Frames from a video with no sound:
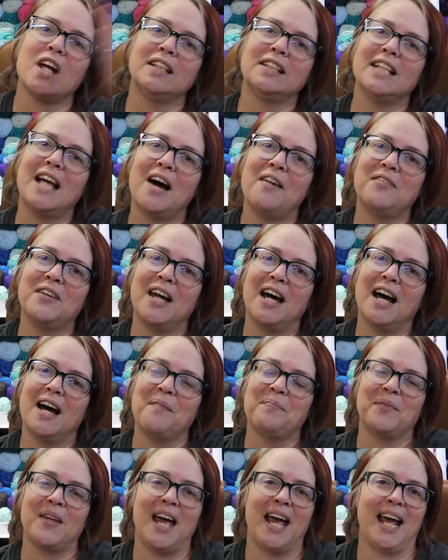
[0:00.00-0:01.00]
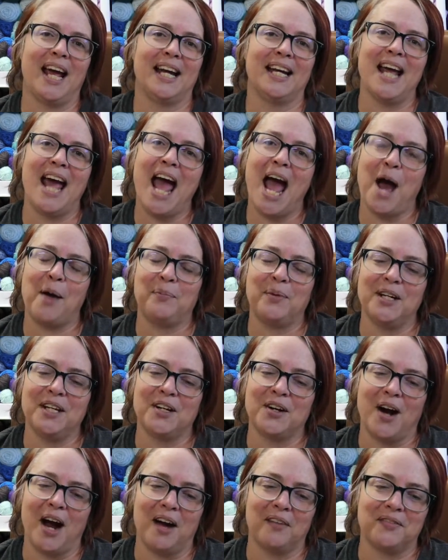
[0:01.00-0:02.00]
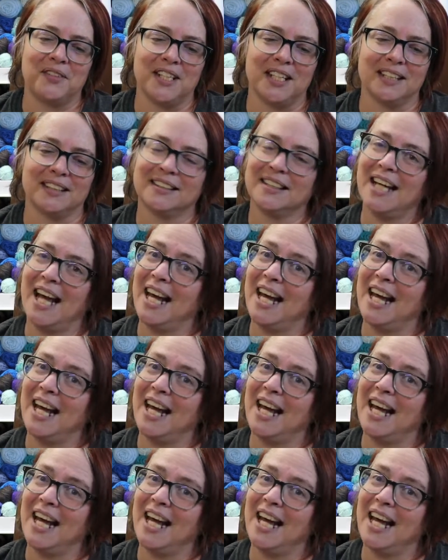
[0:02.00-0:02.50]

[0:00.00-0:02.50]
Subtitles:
Love ya, and happy crafting.